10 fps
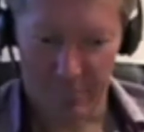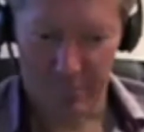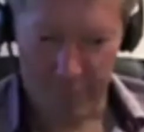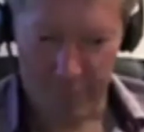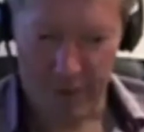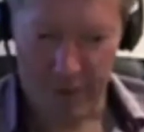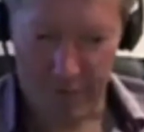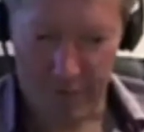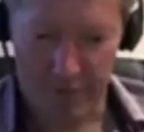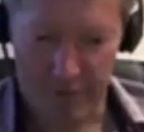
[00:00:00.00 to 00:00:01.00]

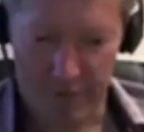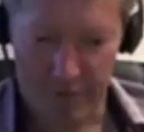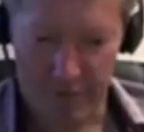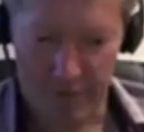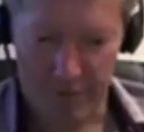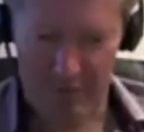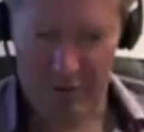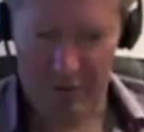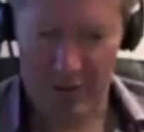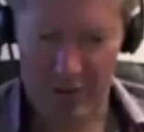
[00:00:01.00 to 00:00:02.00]
notice, or
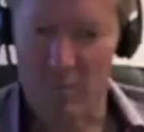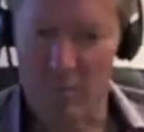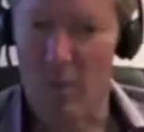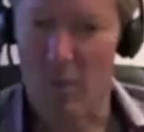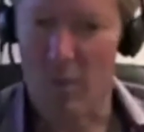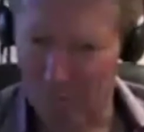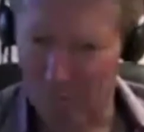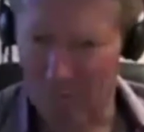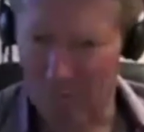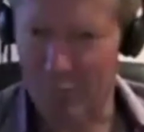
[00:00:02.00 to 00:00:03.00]
have a model, have
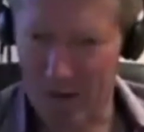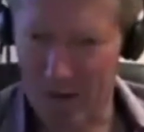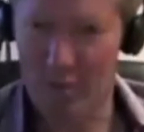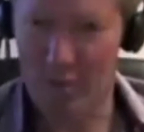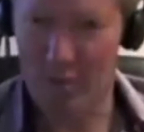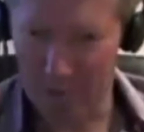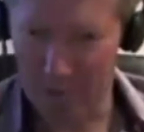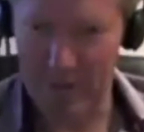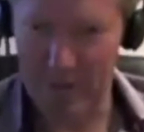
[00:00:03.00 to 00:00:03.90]
a framework that kind of